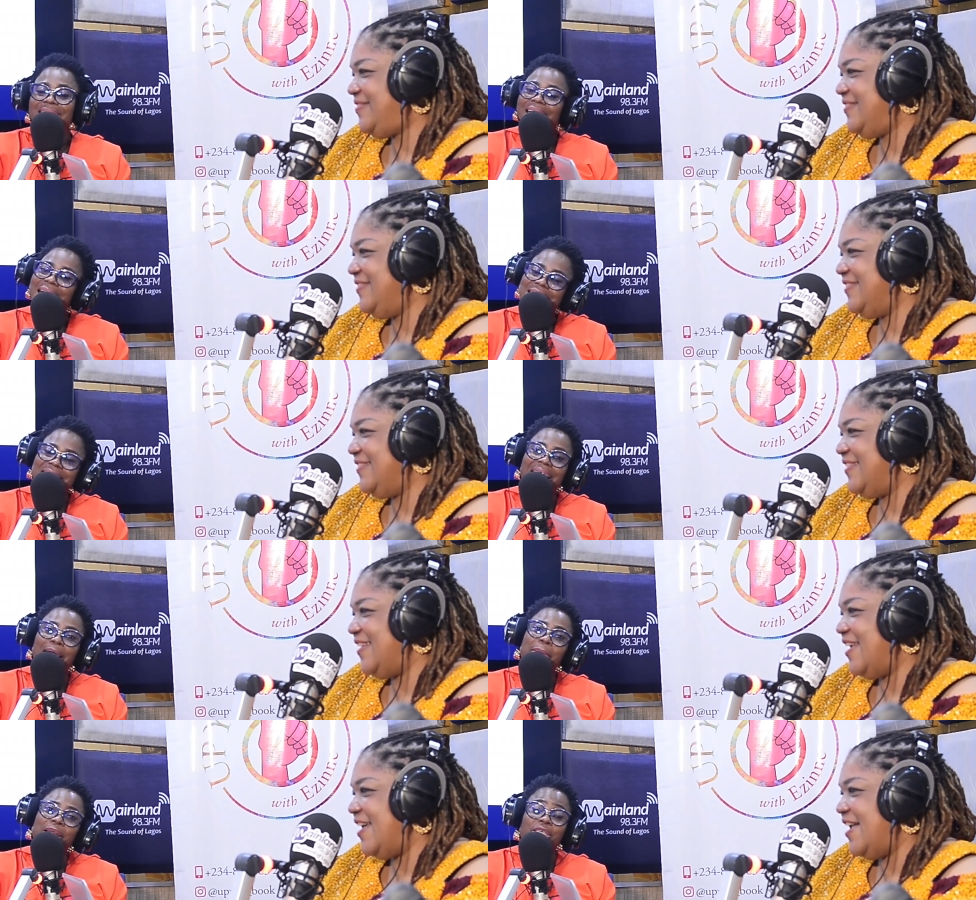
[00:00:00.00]
Speaker 1: Yes, I
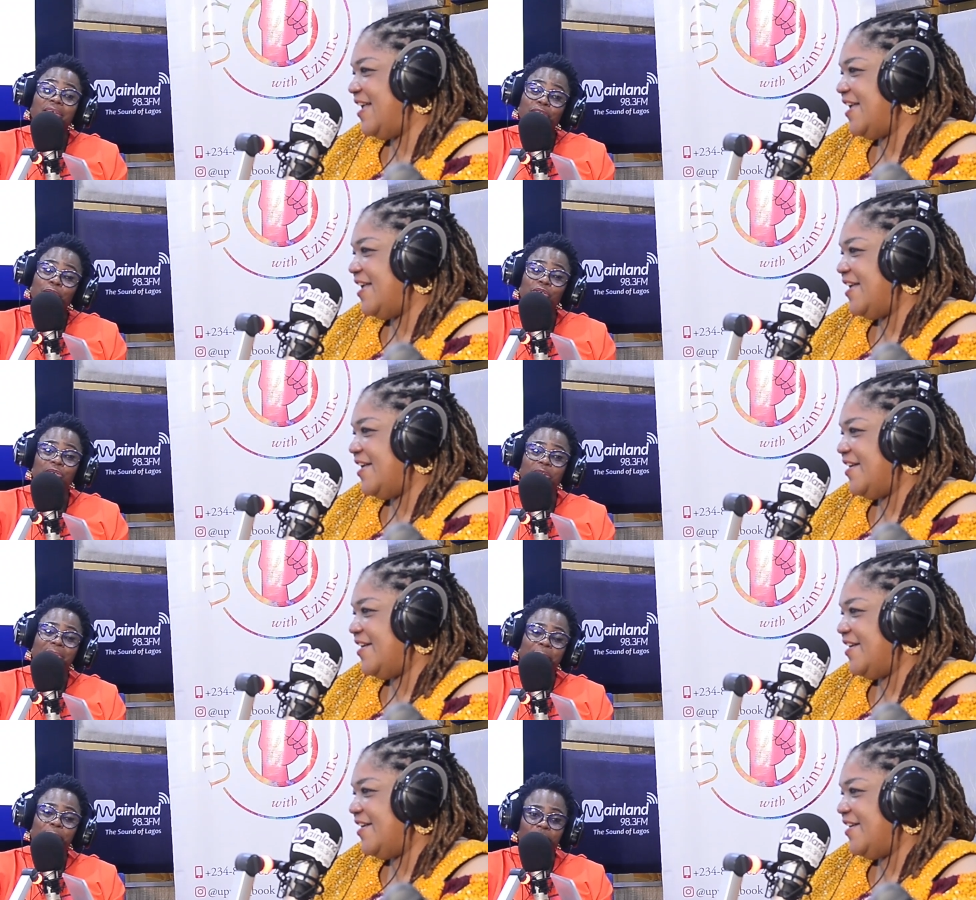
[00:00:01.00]
am an air traffic controller
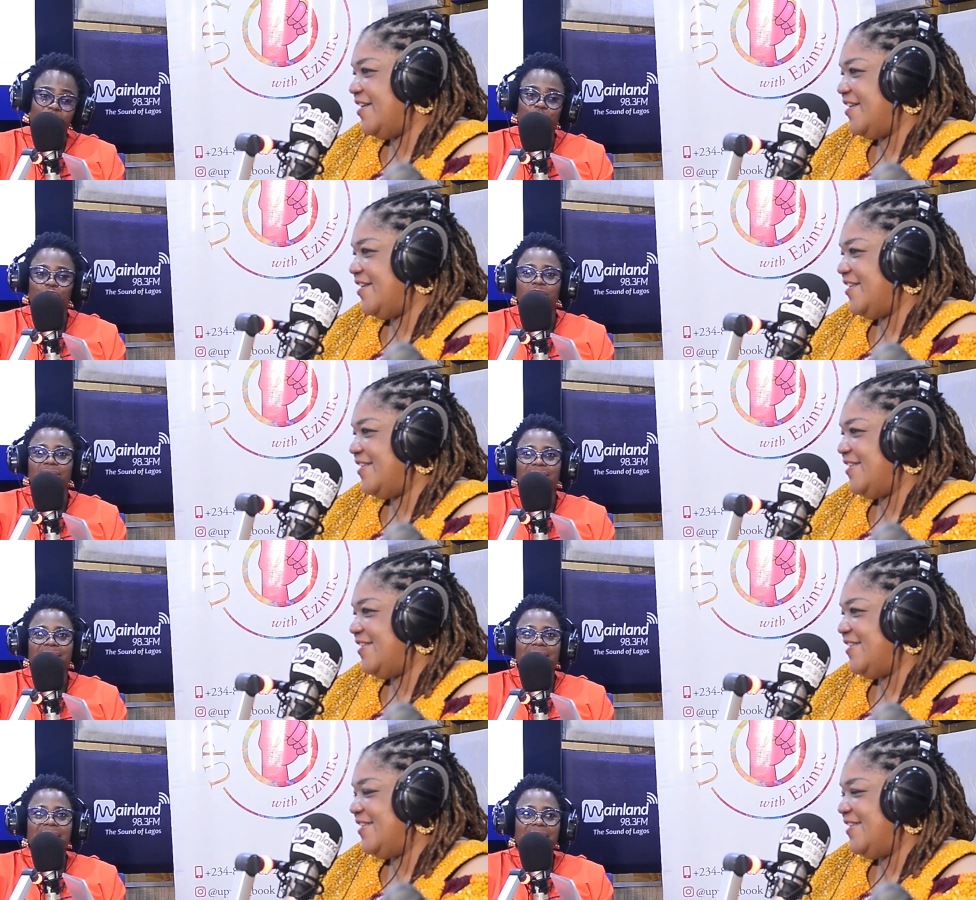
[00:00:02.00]
by profession,
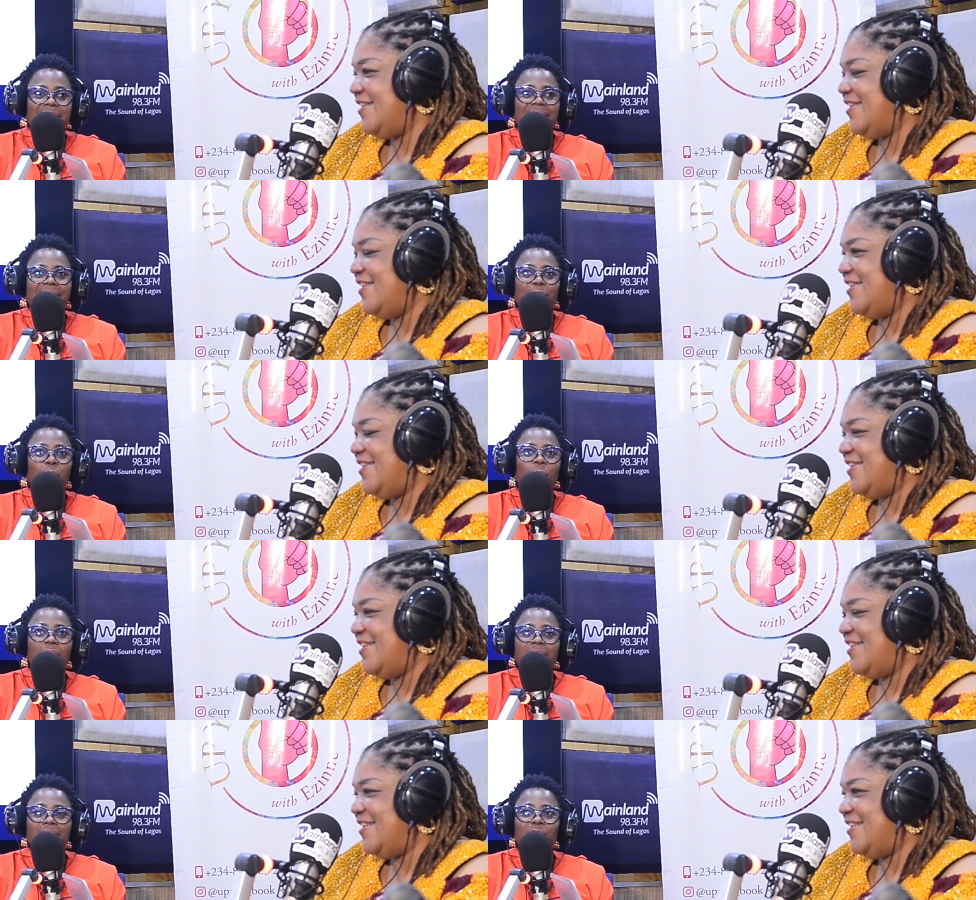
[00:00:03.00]
and I
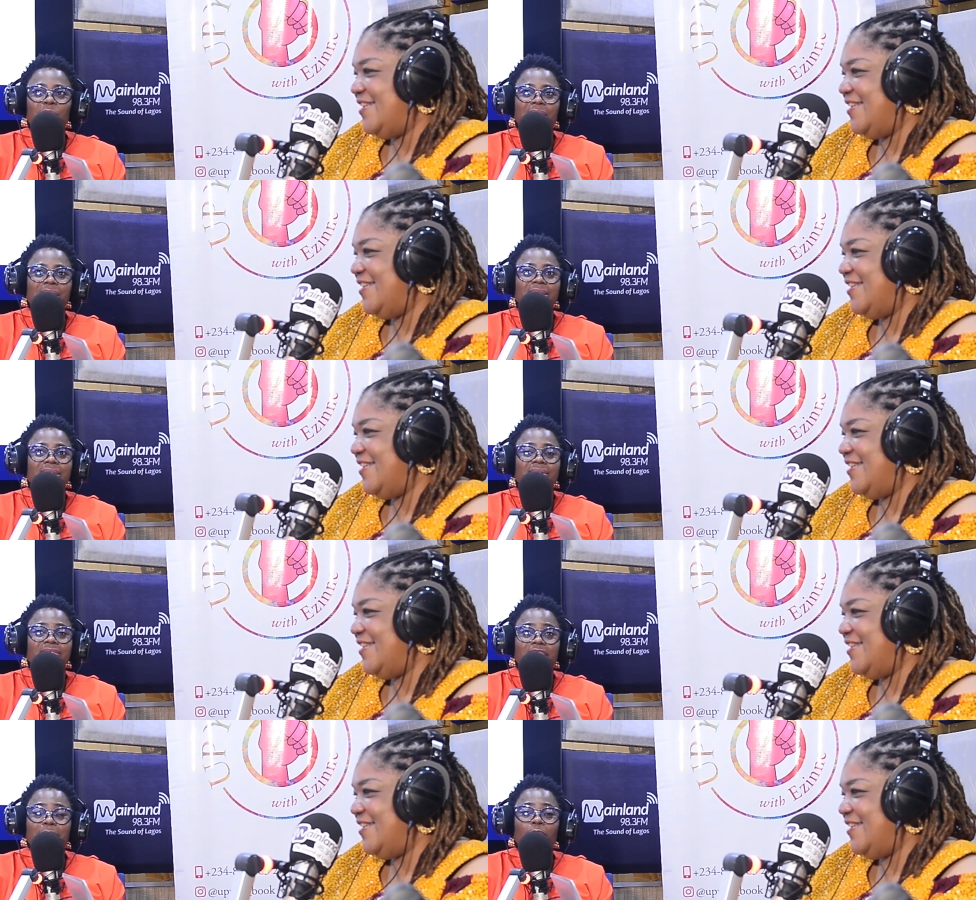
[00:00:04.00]
work with a
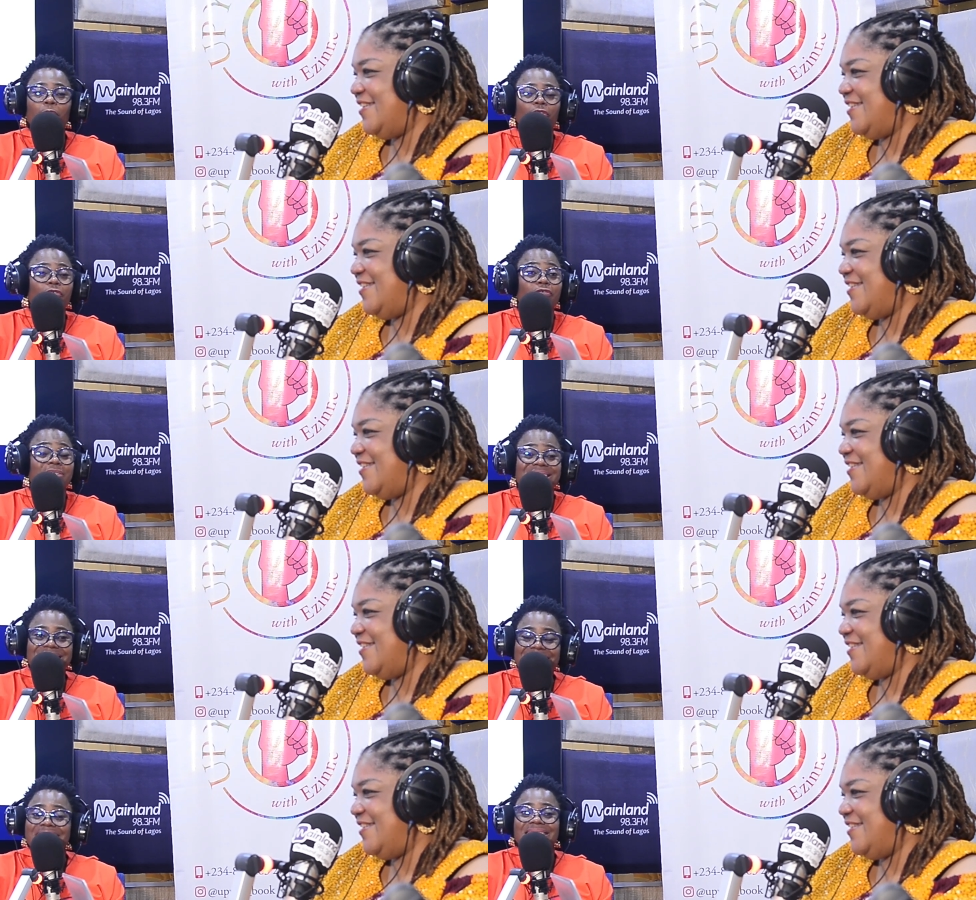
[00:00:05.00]
team of
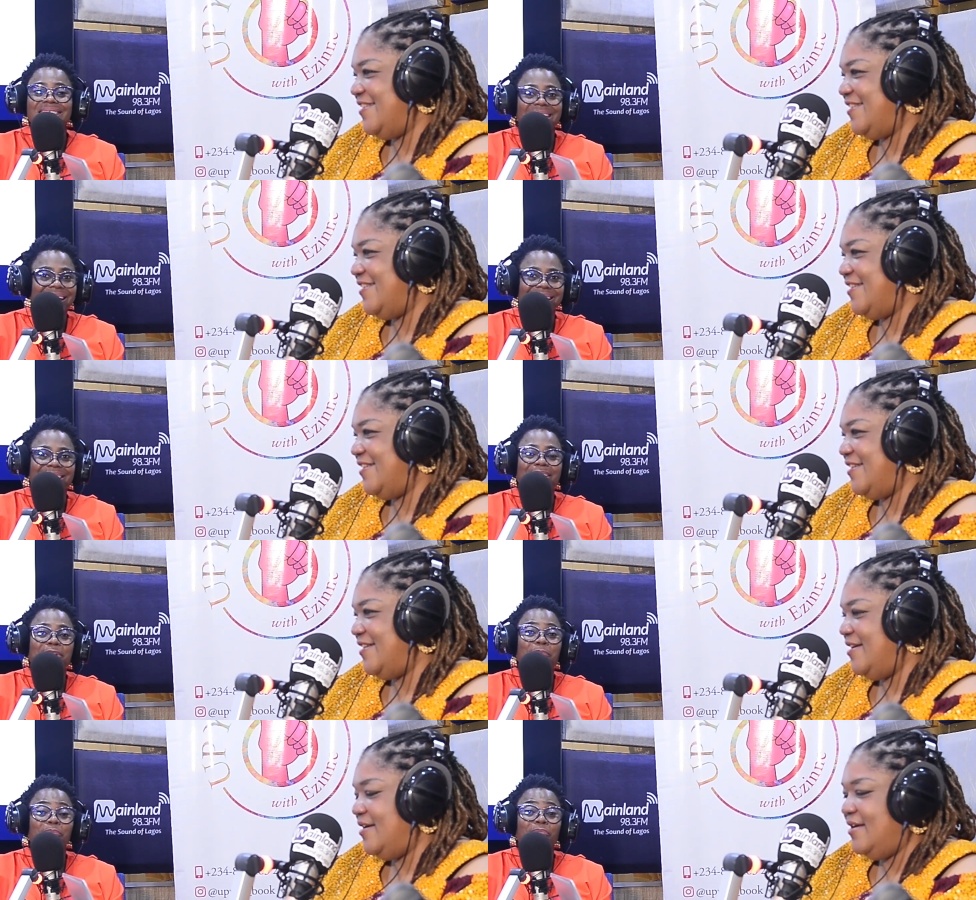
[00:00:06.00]
fantastic
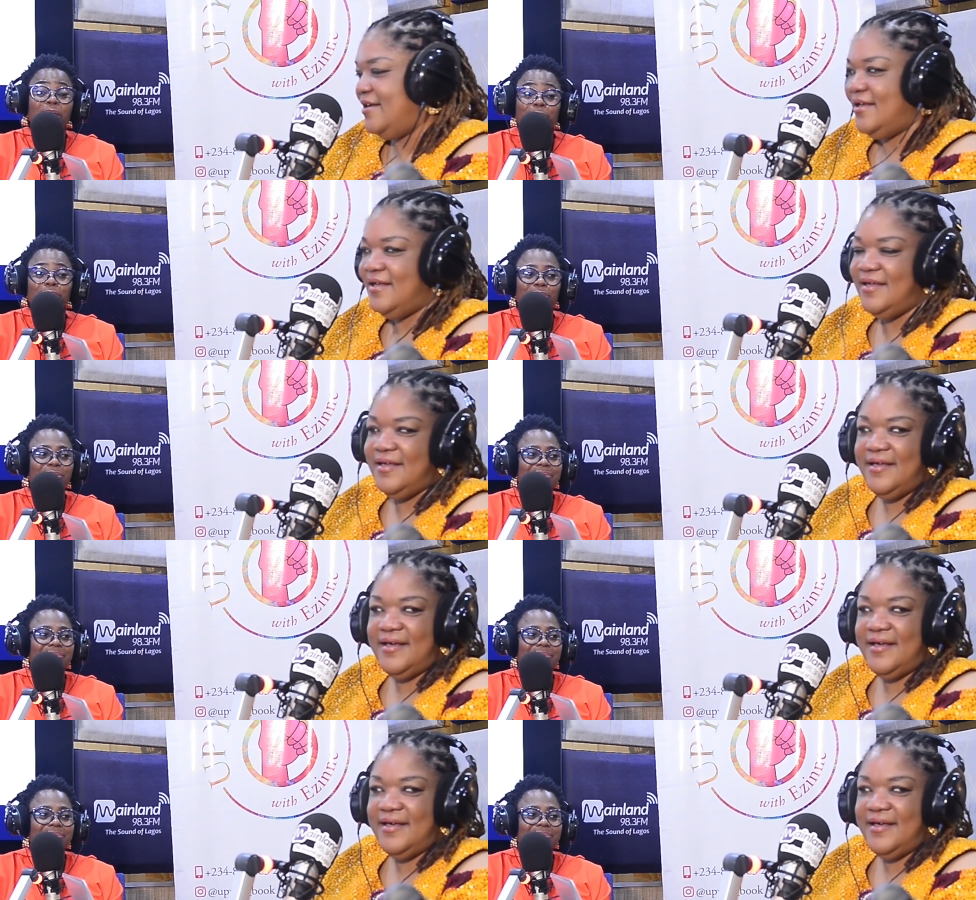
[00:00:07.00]
people